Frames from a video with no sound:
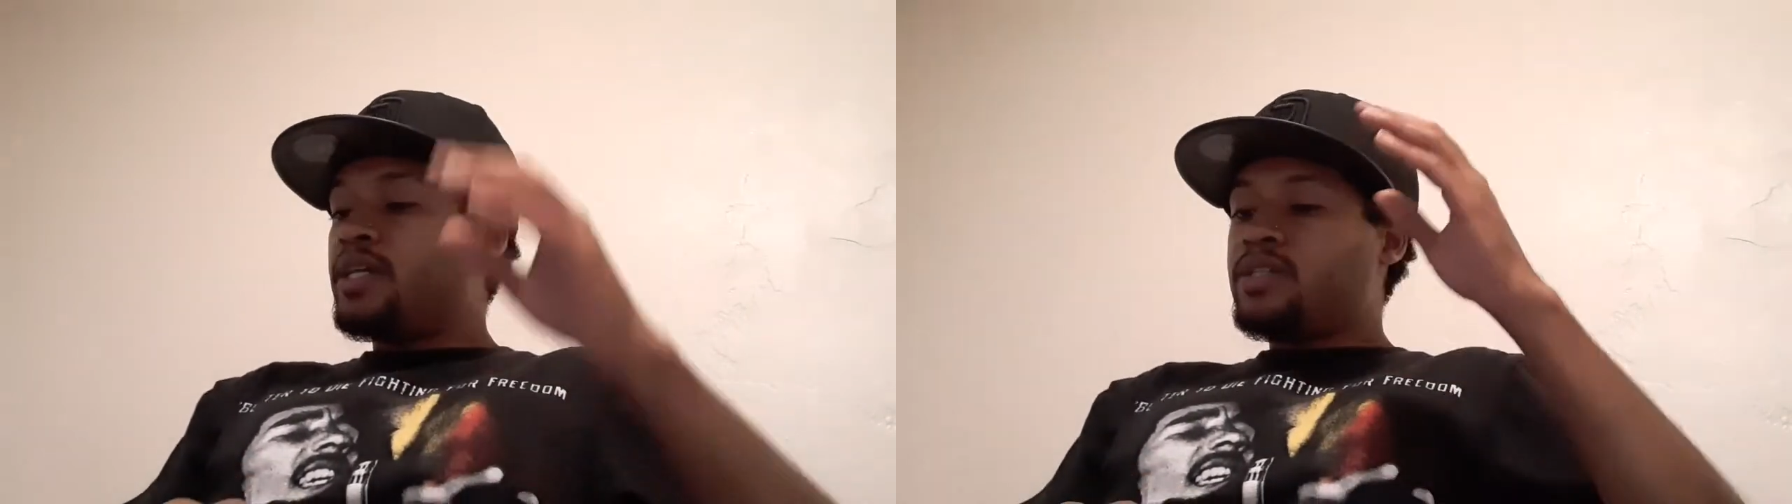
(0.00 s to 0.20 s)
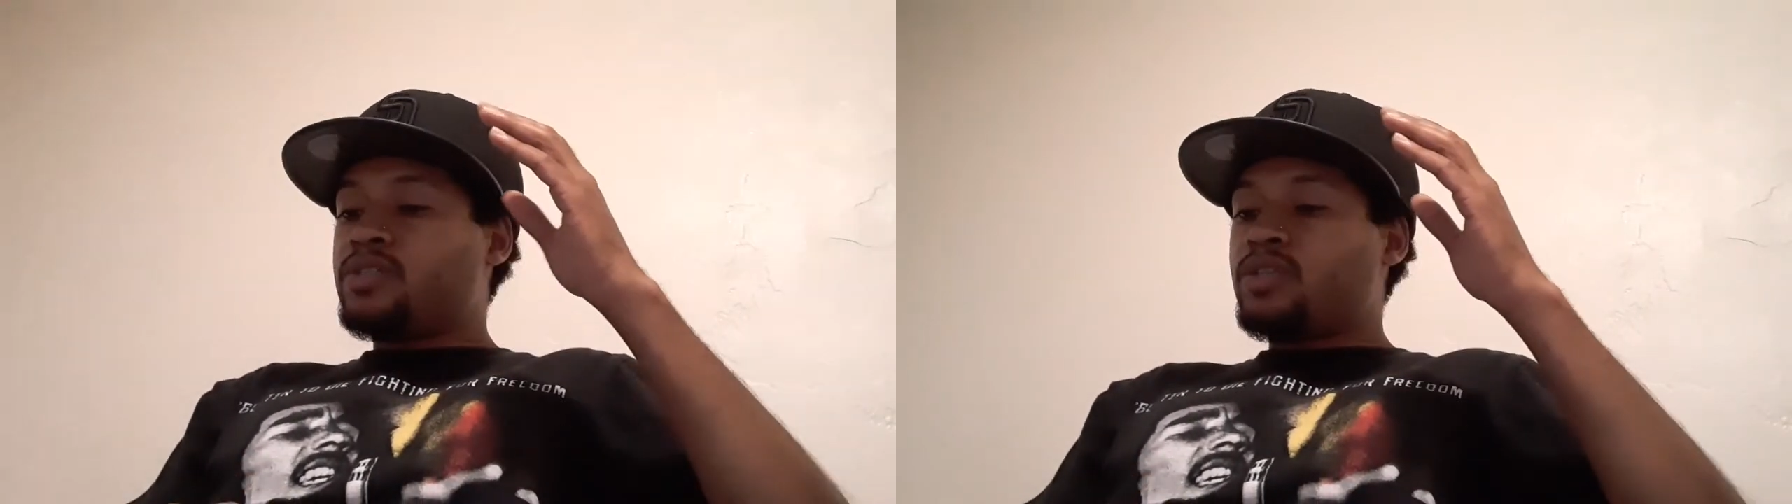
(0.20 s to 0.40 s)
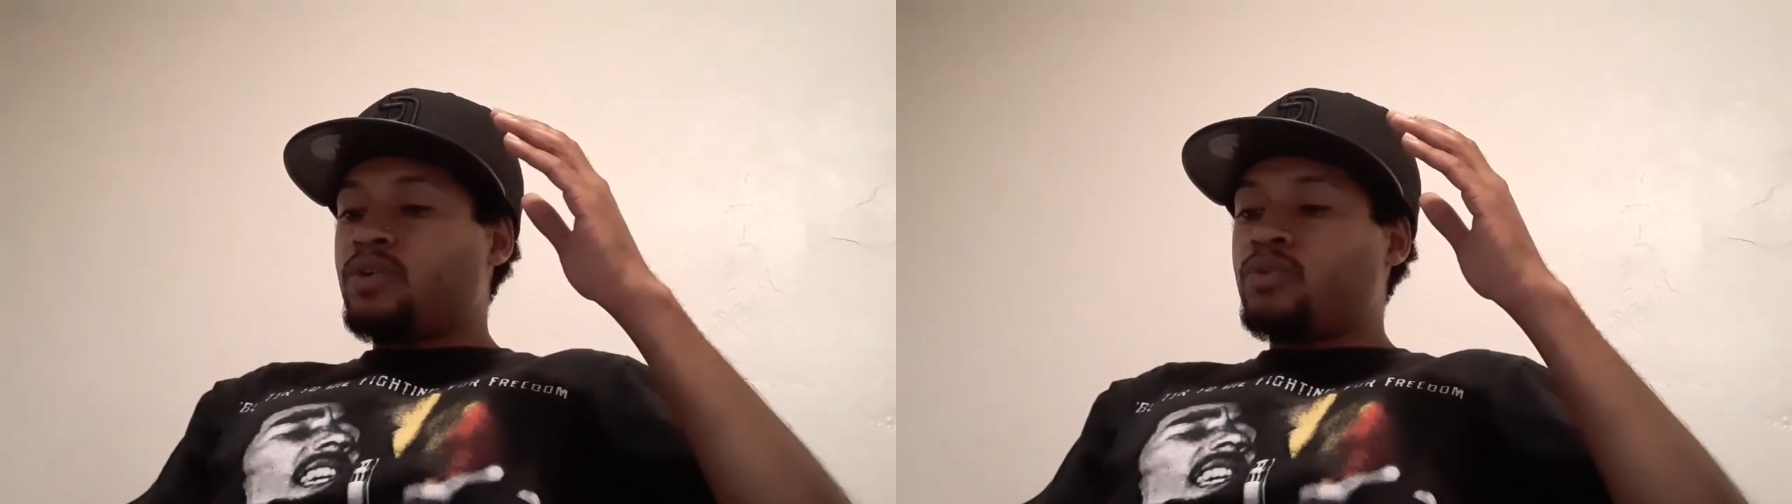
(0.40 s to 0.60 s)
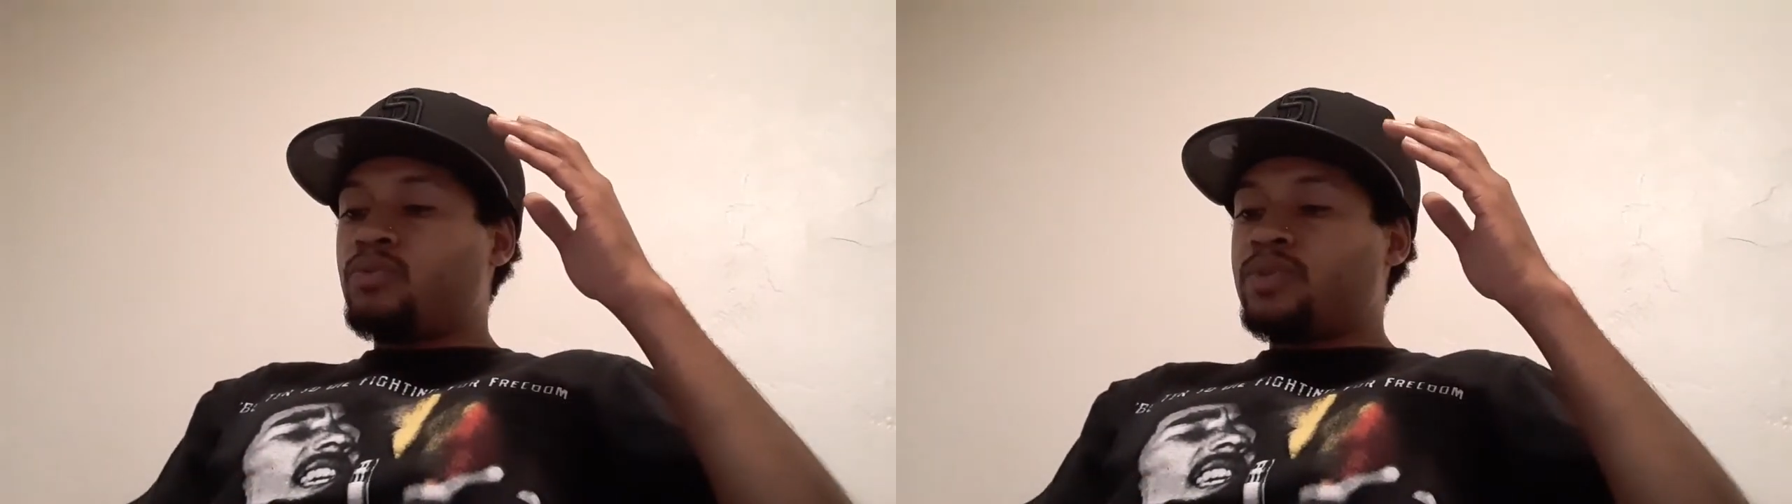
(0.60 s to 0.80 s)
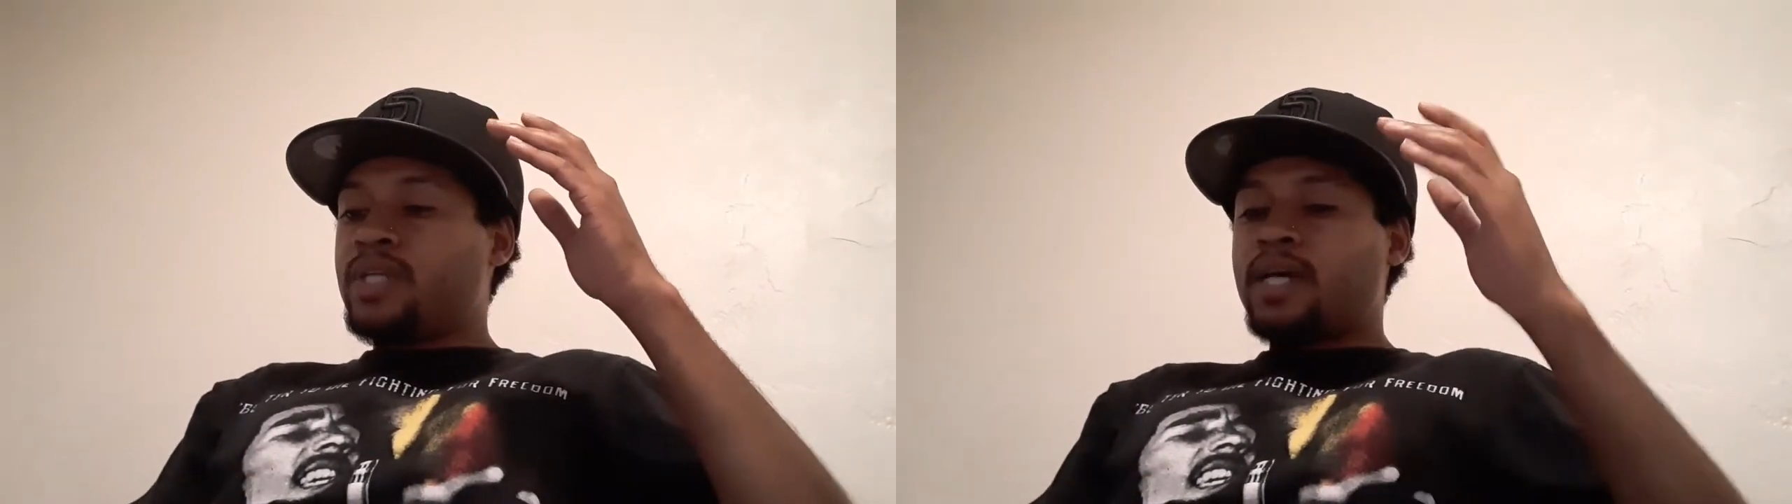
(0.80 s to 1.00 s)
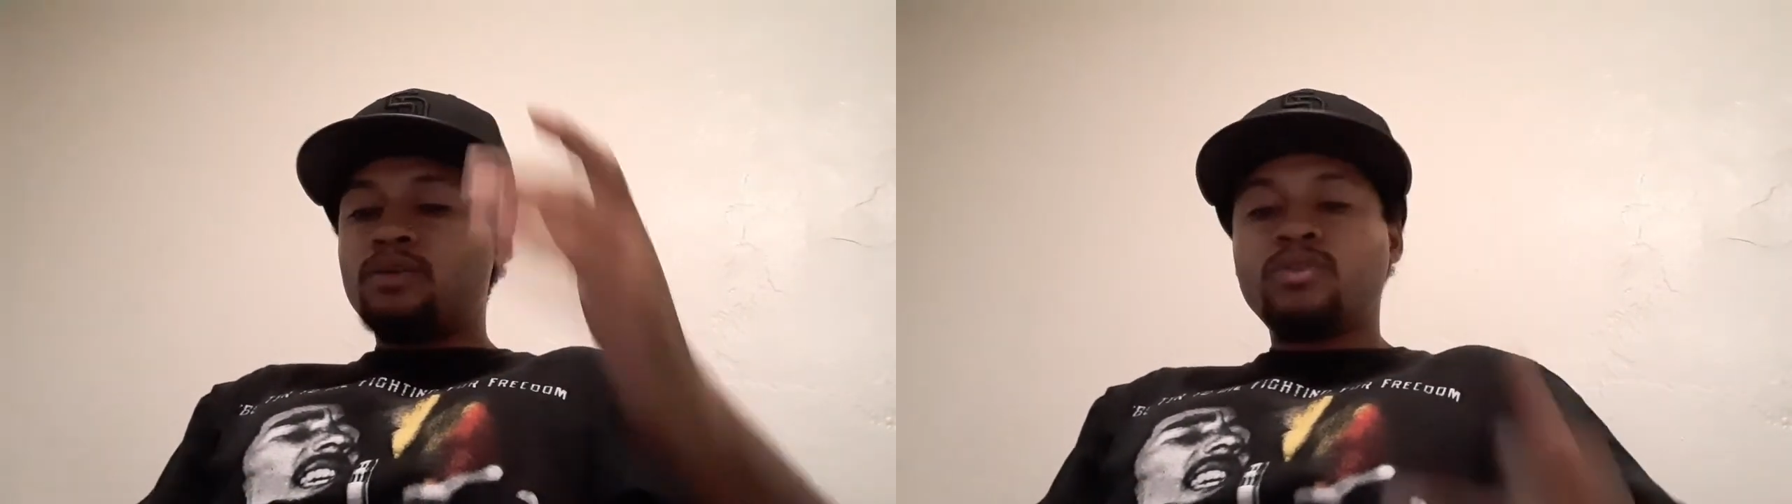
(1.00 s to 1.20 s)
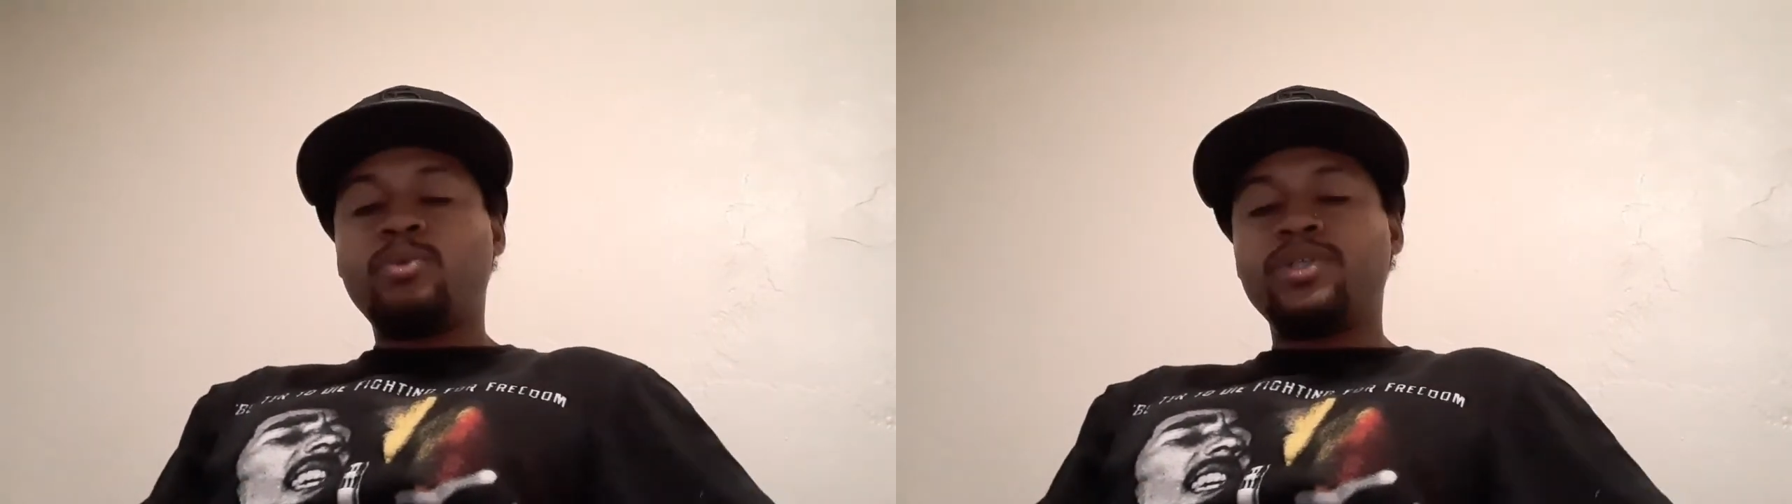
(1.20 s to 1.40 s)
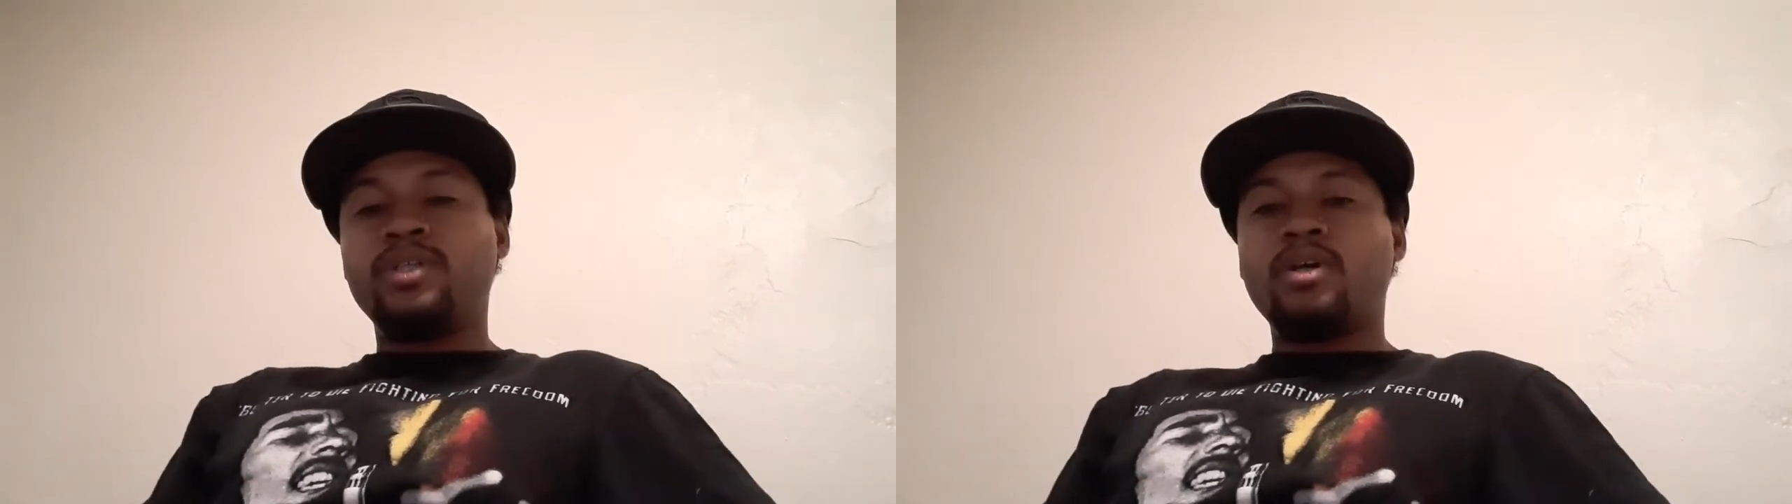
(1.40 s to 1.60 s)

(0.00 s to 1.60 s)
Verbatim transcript: So not only